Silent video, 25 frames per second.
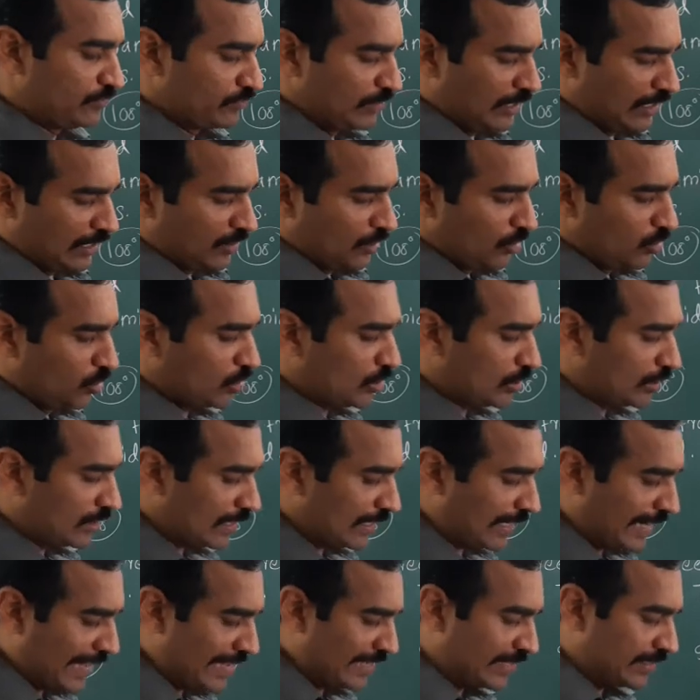will look
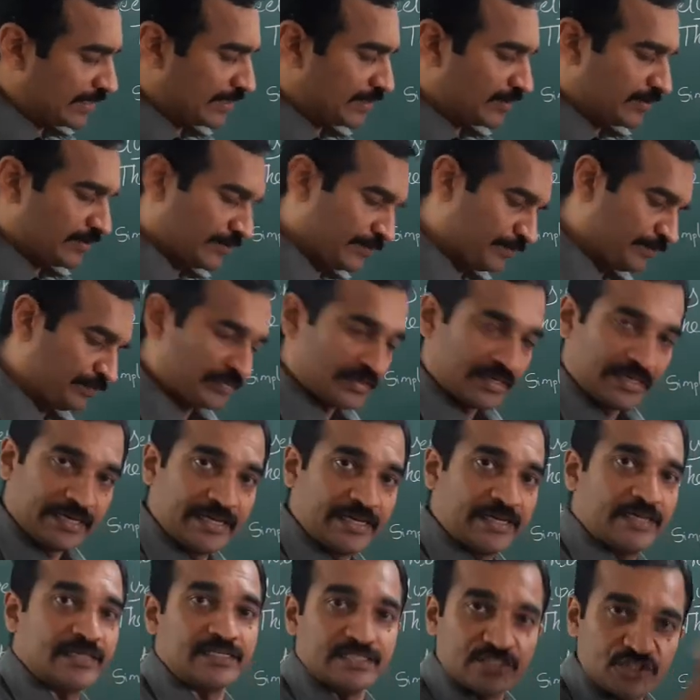like
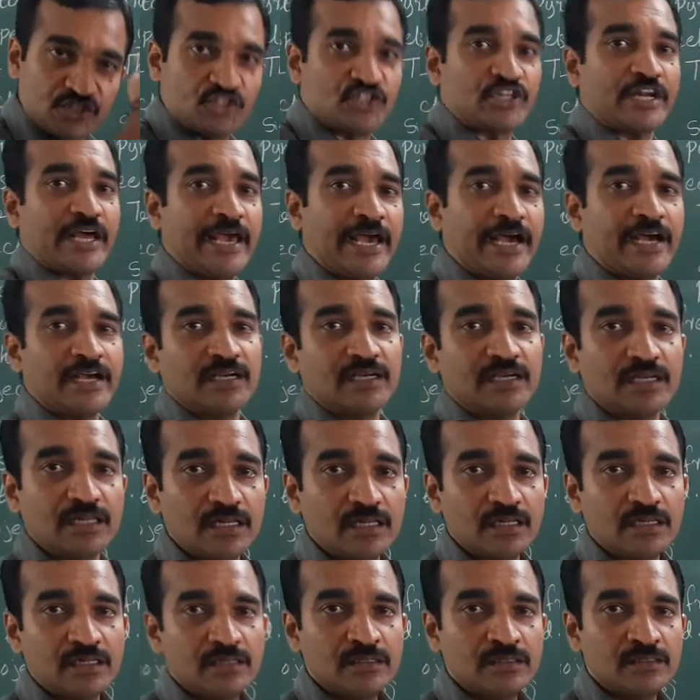a triangle.
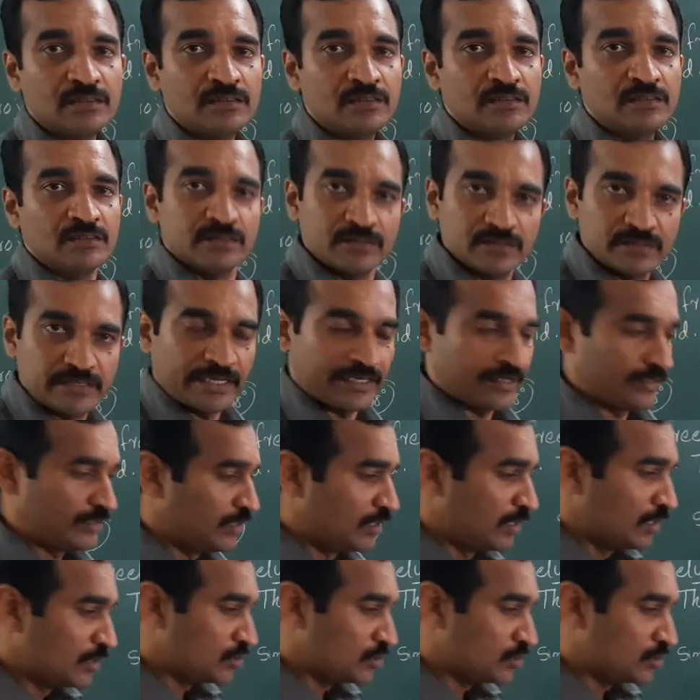Right.